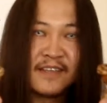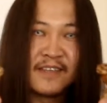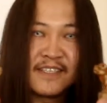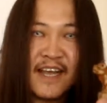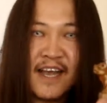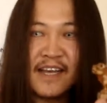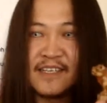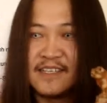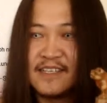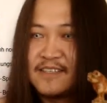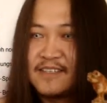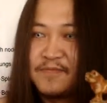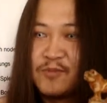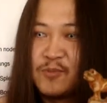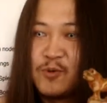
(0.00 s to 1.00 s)

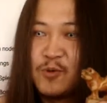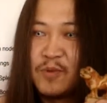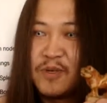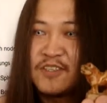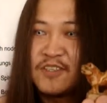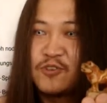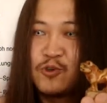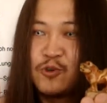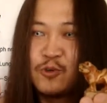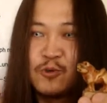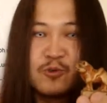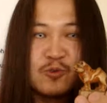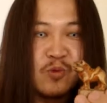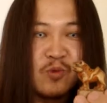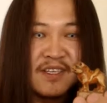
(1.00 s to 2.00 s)
sides. You must
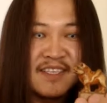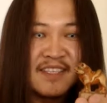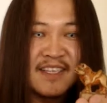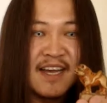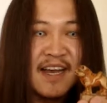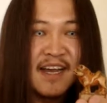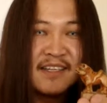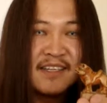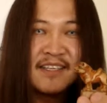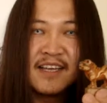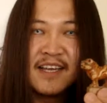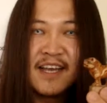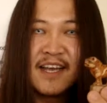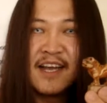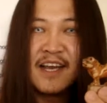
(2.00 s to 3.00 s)
choose one side,
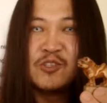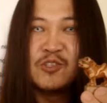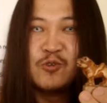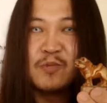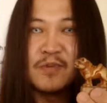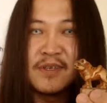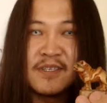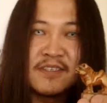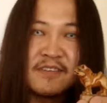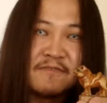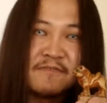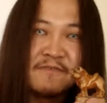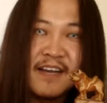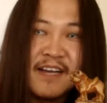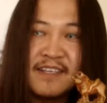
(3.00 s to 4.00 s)
and you must
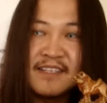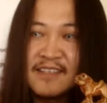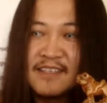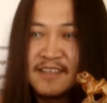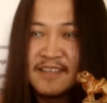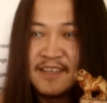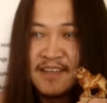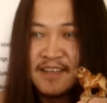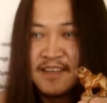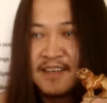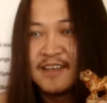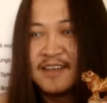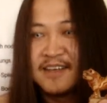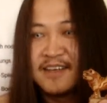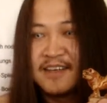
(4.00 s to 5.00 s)
fight
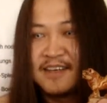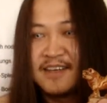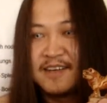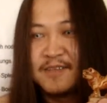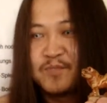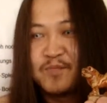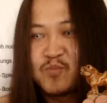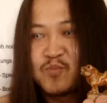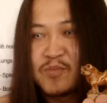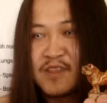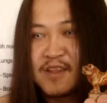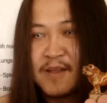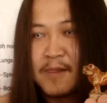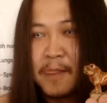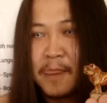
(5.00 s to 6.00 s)

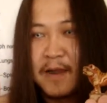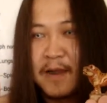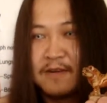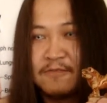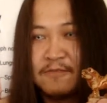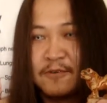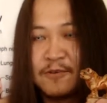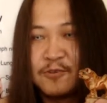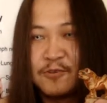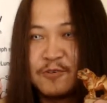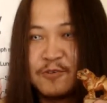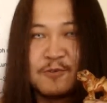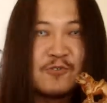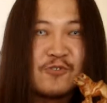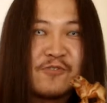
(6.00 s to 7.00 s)
for, you
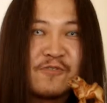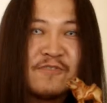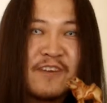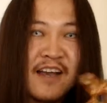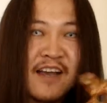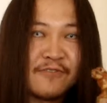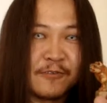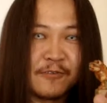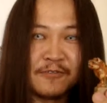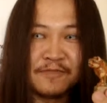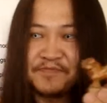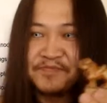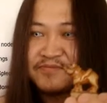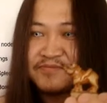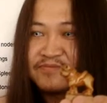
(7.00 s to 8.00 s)
know, survival.
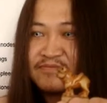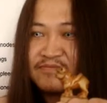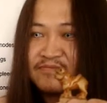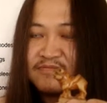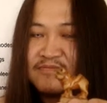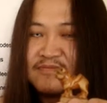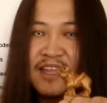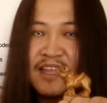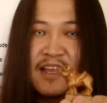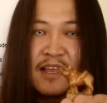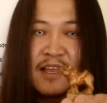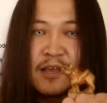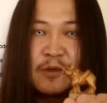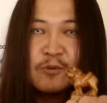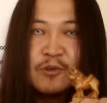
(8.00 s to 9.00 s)

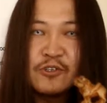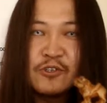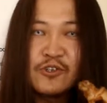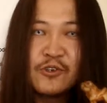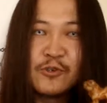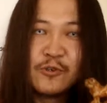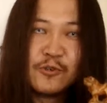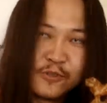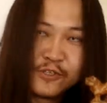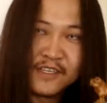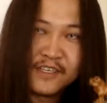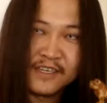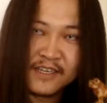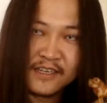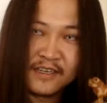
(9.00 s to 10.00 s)
Will you choose
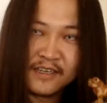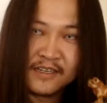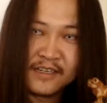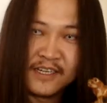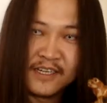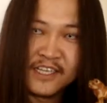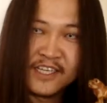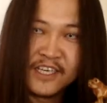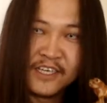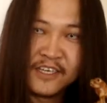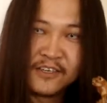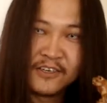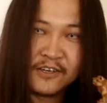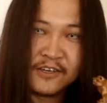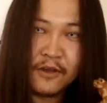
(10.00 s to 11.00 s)
the
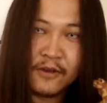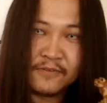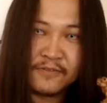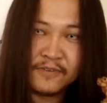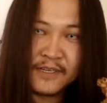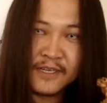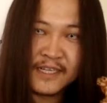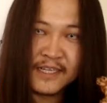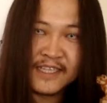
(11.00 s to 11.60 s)
king of